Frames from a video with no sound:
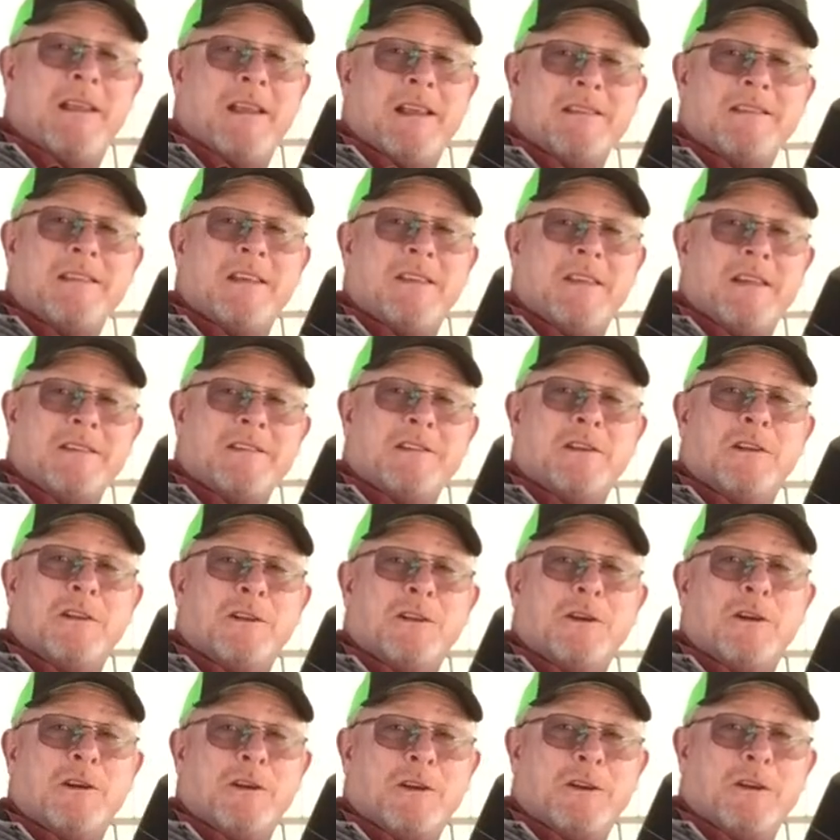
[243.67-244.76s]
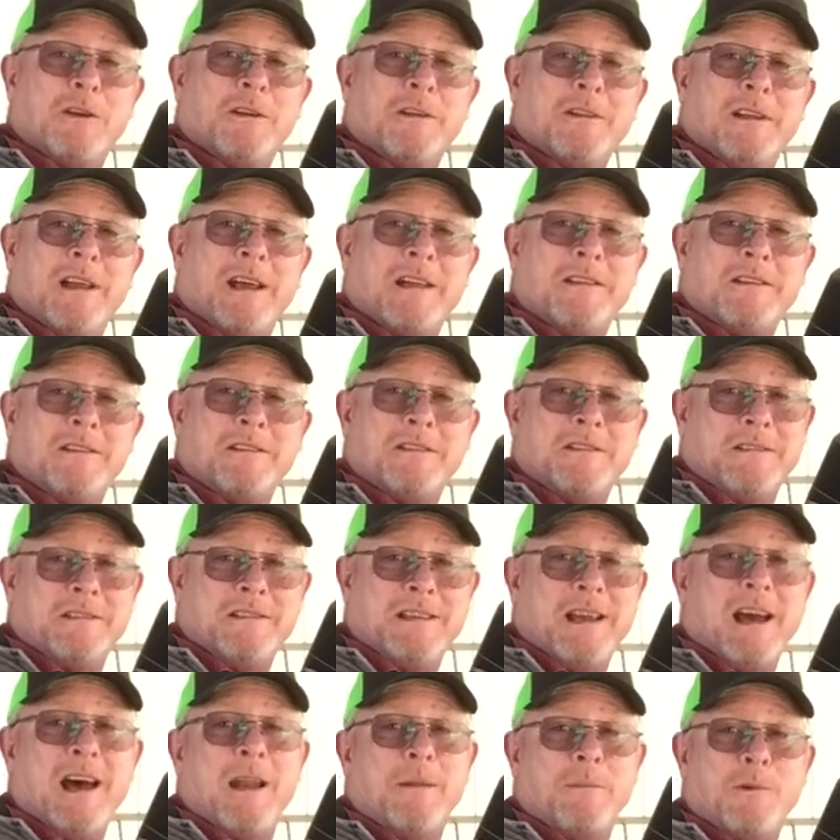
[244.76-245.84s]
they said they still look good, and I just
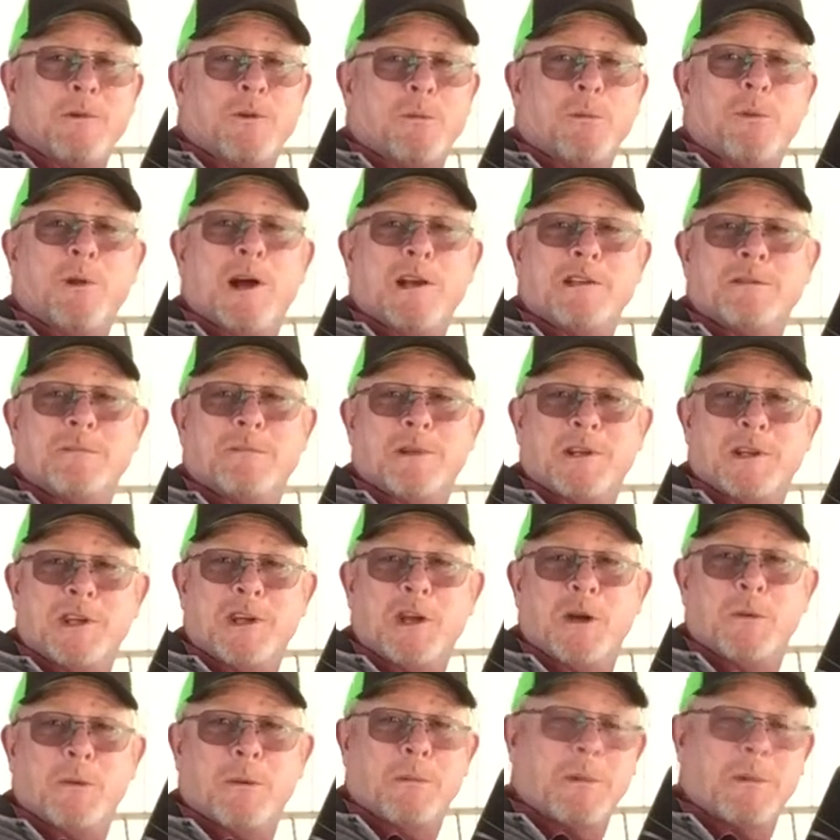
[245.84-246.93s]
got them to replace them to humor